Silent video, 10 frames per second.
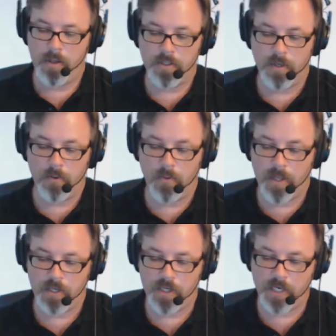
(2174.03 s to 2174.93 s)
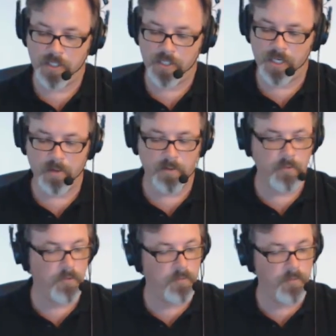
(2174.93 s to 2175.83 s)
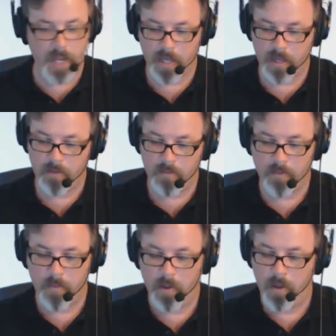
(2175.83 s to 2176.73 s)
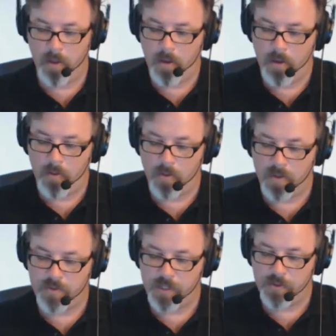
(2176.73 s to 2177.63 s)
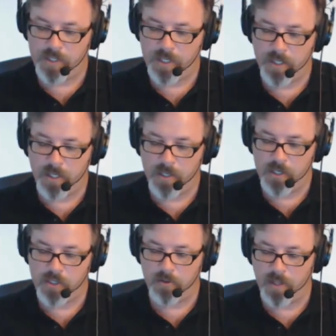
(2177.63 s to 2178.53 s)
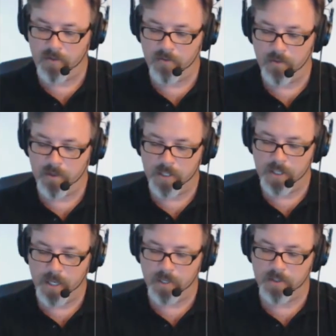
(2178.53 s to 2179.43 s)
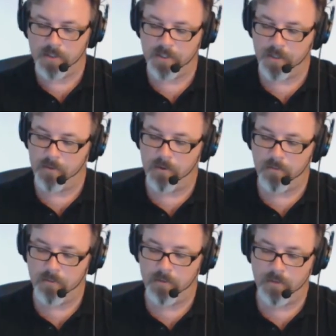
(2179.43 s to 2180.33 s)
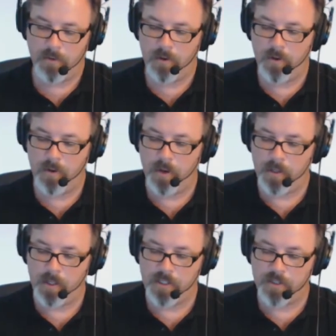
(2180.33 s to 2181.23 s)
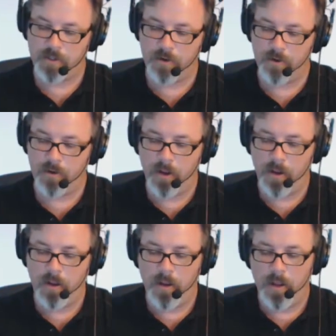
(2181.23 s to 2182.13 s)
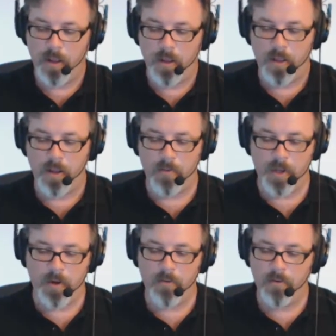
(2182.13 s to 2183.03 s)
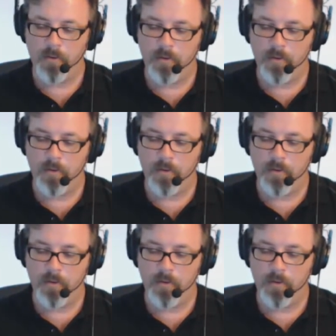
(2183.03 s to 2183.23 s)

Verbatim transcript: So one of the changes I didn't make was reducing the initial level down to zero. And let's turn. There we go.